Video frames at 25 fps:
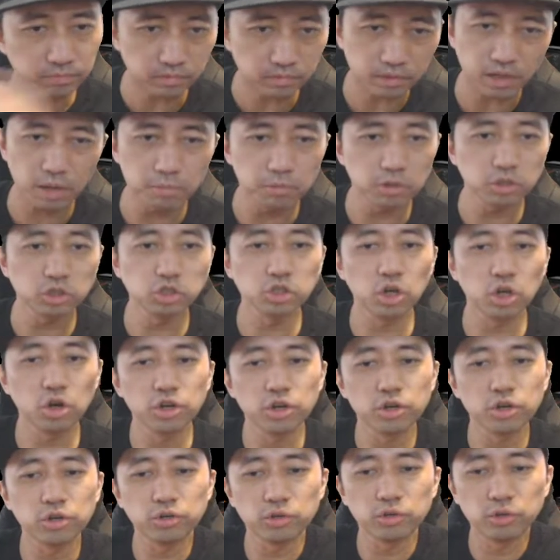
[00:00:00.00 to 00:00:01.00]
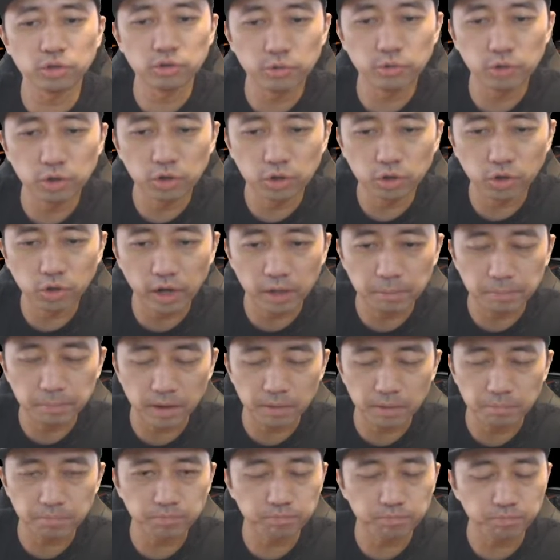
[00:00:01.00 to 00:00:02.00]
I'm going to show you real quick,
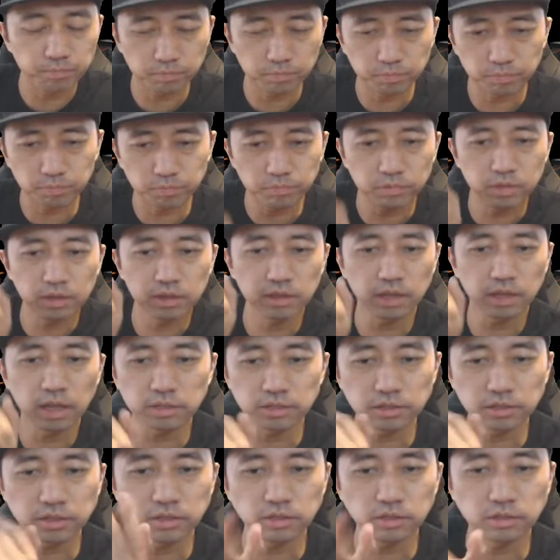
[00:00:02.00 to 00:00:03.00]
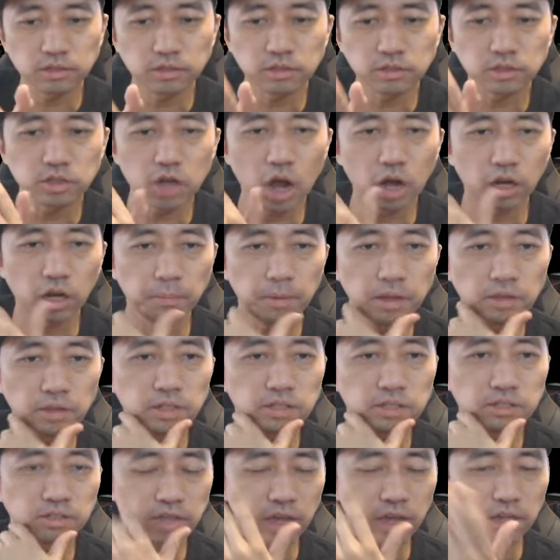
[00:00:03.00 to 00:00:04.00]
but let's talk about
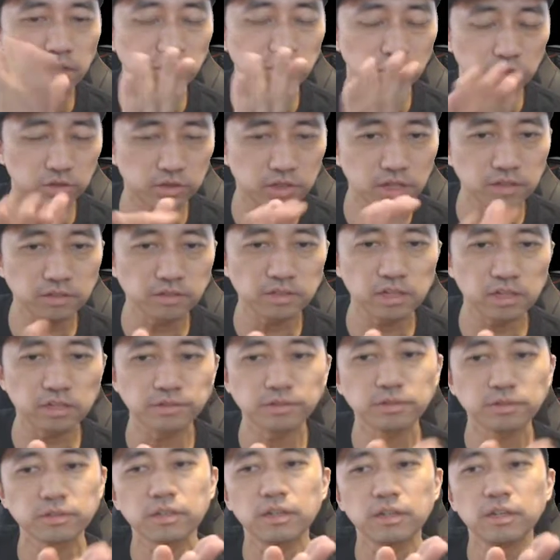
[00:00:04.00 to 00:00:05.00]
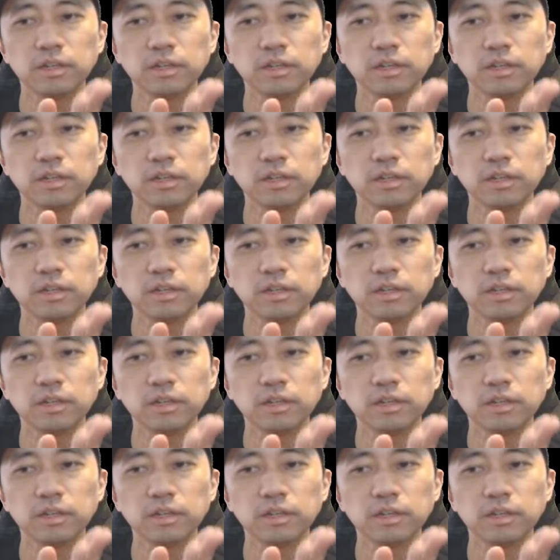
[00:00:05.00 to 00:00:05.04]
this thing. So this is,